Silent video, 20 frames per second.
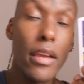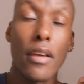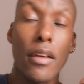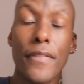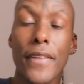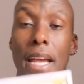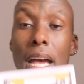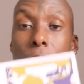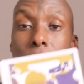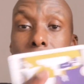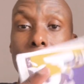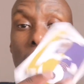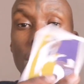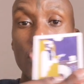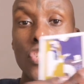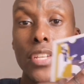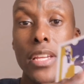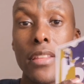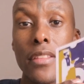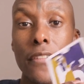King of Cups
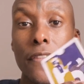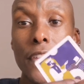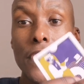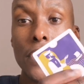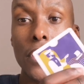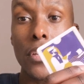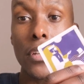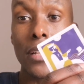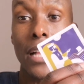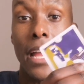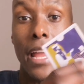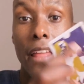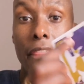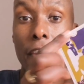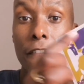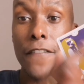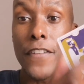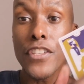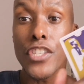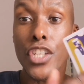energy in the physical.
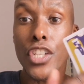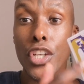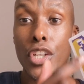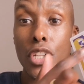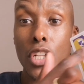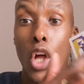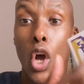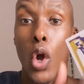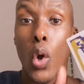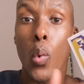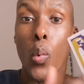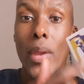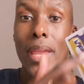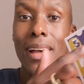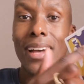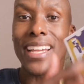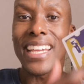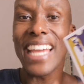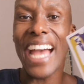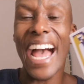In the physical,
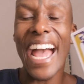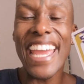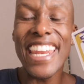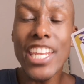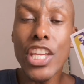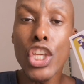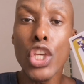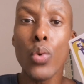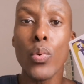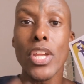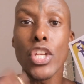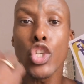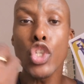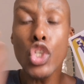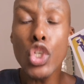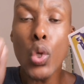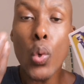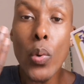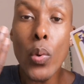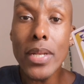we are guiding you
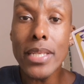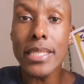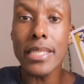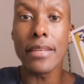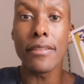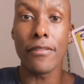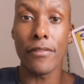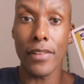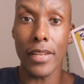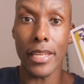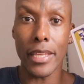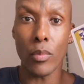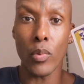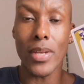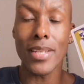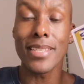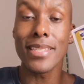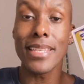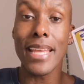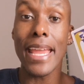intuitively.
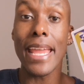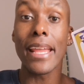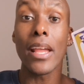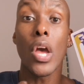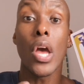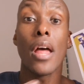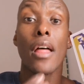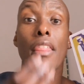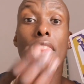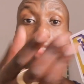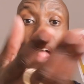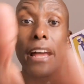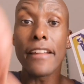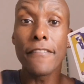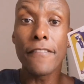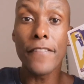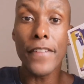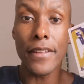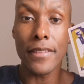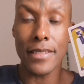We are saying,
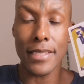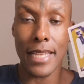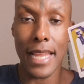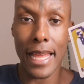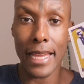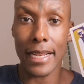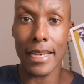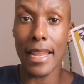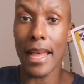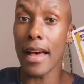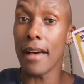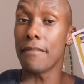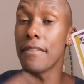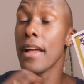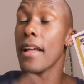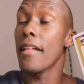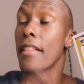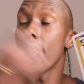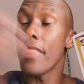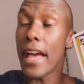that feels like
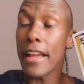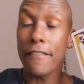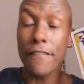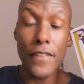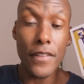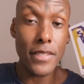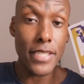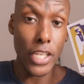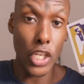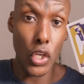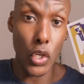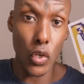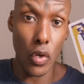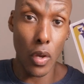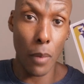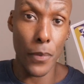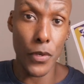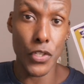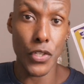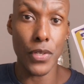love. That feels like a
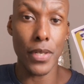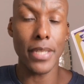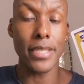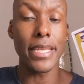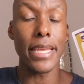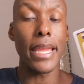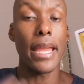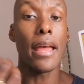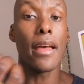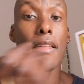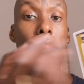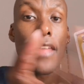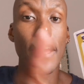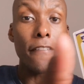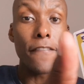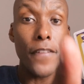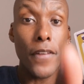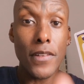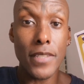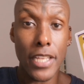good opportunity.
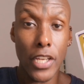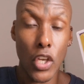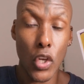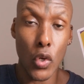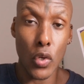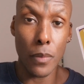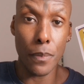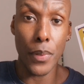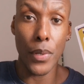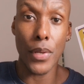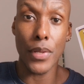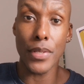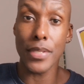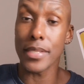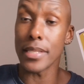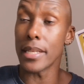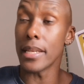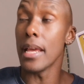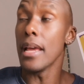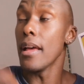That feels like a good
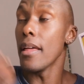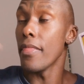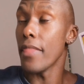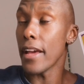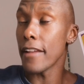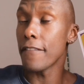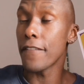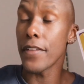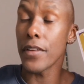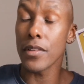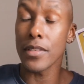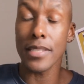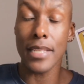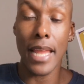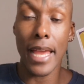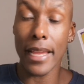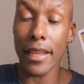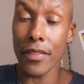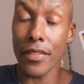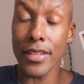person. That
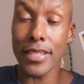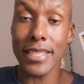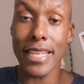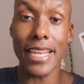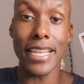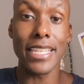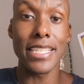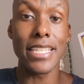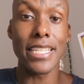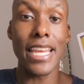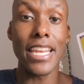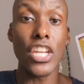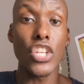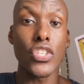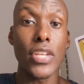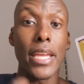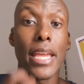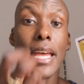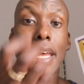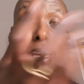feels like this
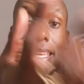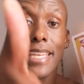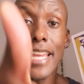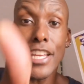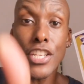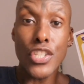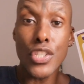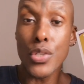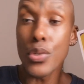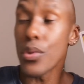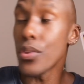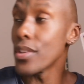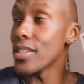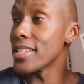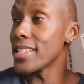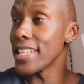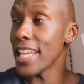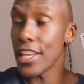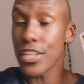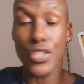energy. Yes, do
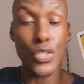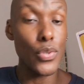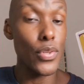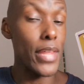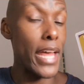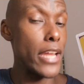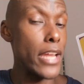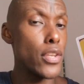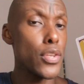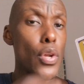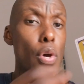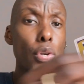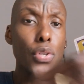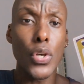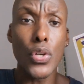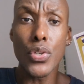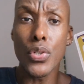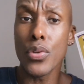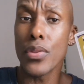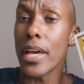this. Yes, do that. No,
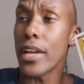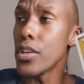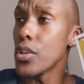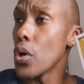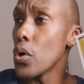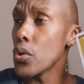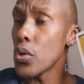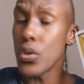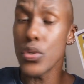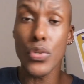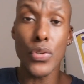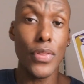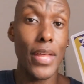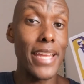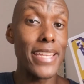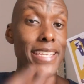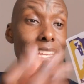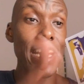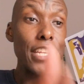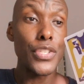don't do that. No, don't do
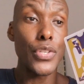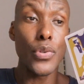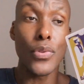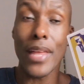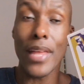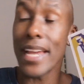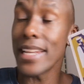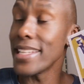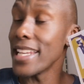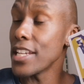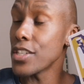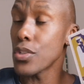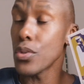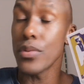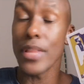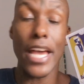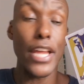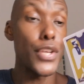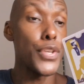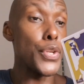that. Yes, do that. Yes,
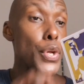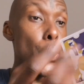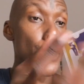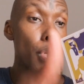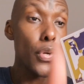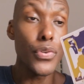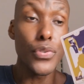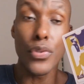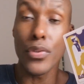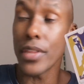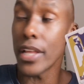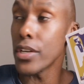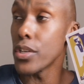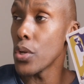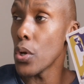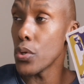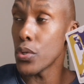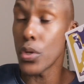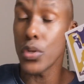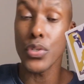do that. No, don't do
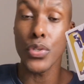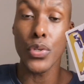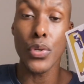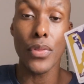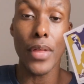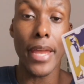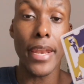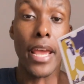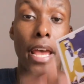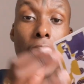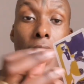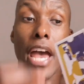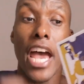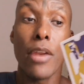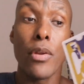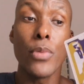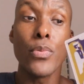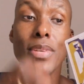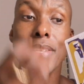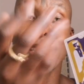that. No, don't do that.
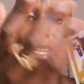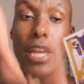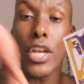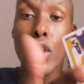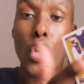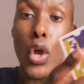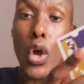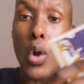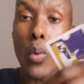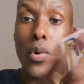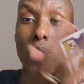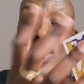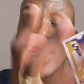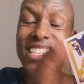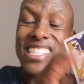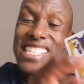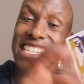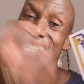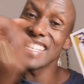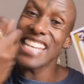And when we say no, we're
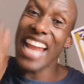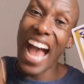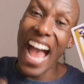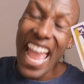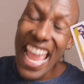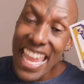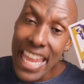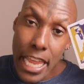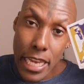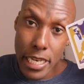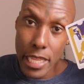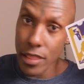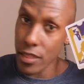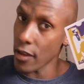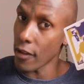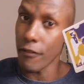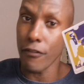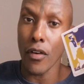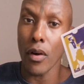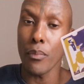not denying
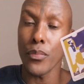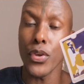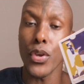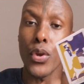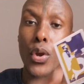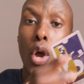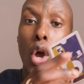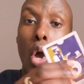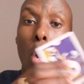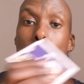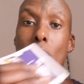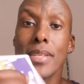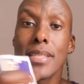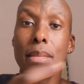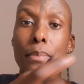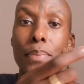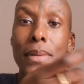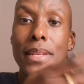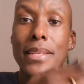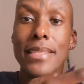anything from you. We're
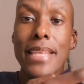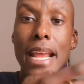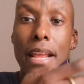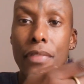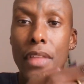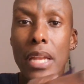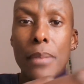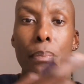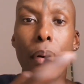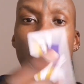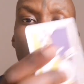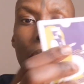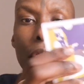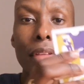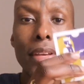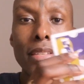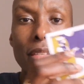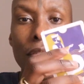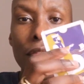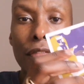simply saying that
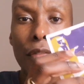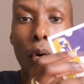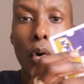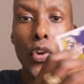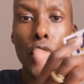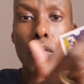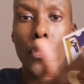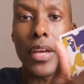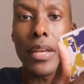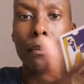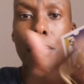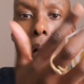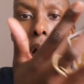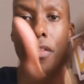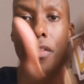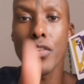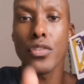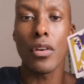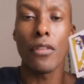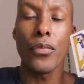path isn't for you. That
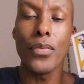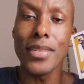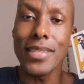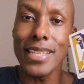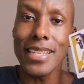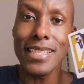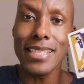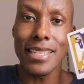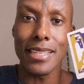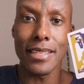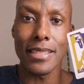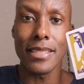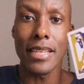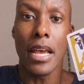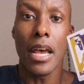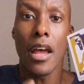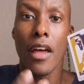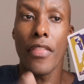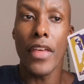path is of resistance.